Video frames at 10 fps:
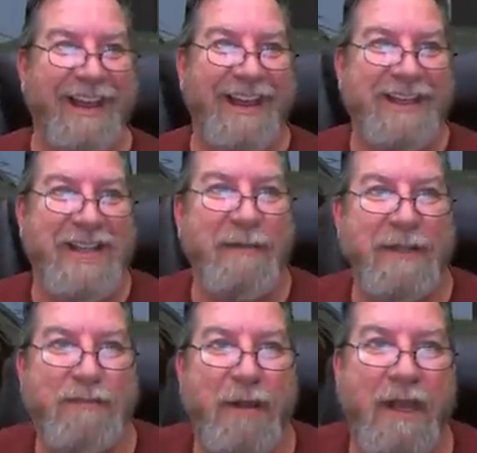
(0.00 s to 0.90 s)

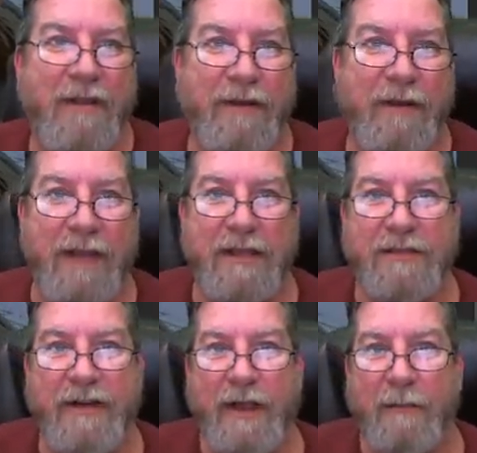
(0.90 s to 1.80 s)
Shameless plug. If you like
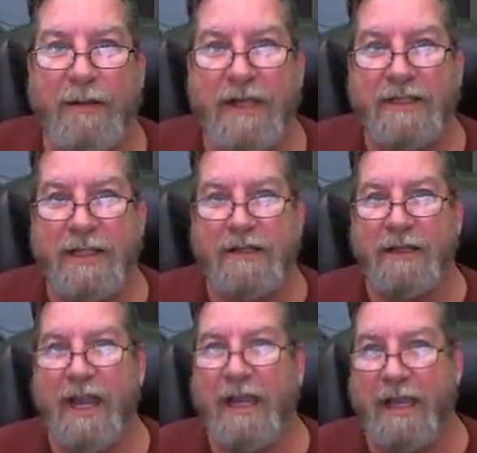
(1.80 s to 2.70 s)
this video, please hit the
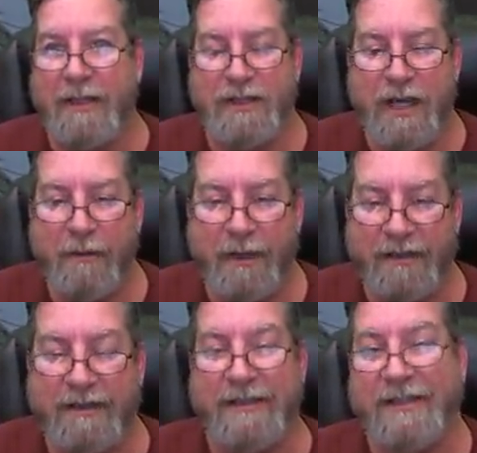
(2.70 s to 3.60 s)
like and share
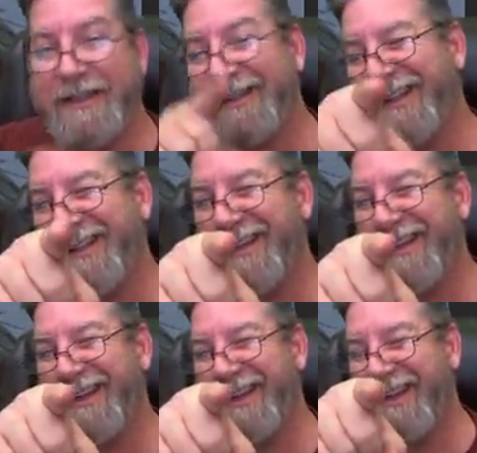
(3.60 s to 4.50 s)
buttons.
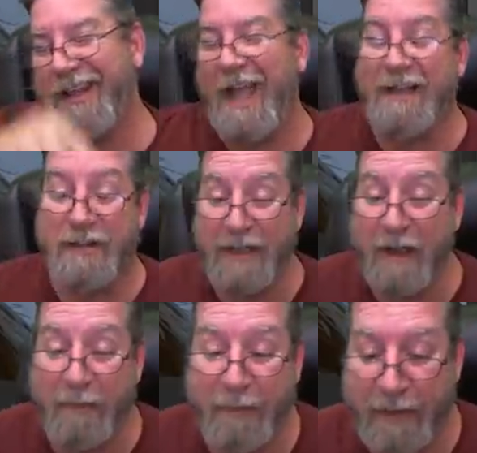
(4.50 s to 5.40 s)
Actually,
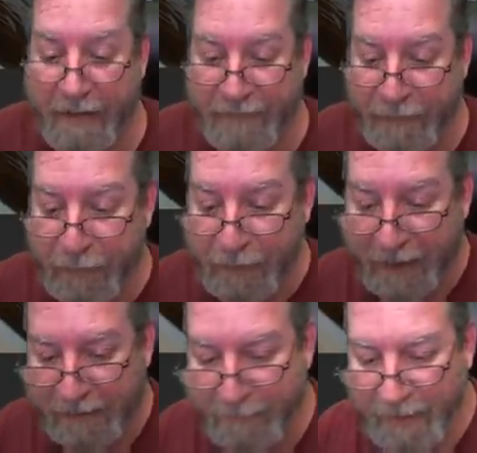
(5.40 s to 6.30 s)
no, really, if you do like the